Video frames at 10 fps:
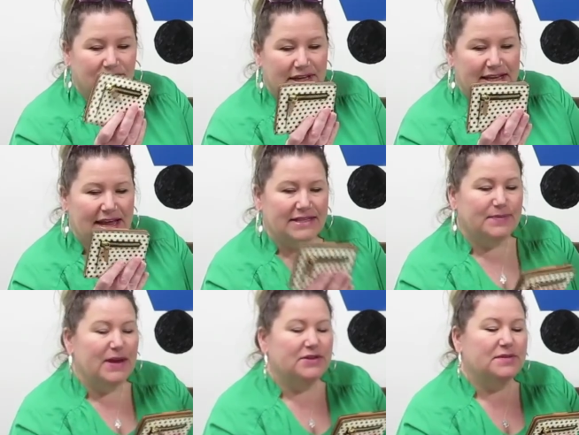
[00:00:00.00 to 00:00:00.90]
looked like Kate
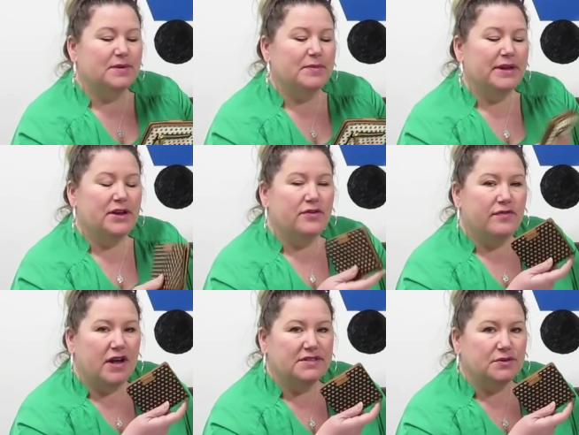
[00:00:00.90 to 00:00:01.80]
Spade or something, but no,
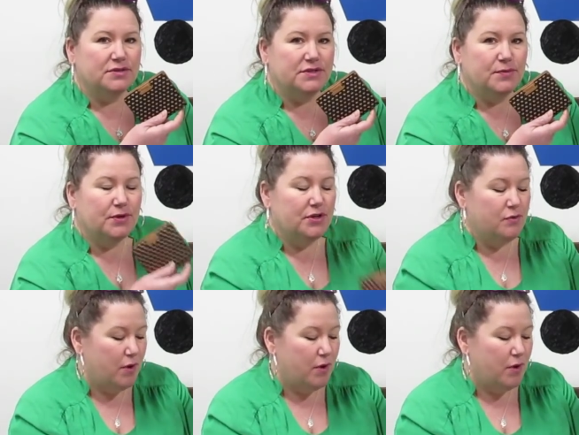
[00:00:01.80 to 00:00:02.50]
fossil, super cute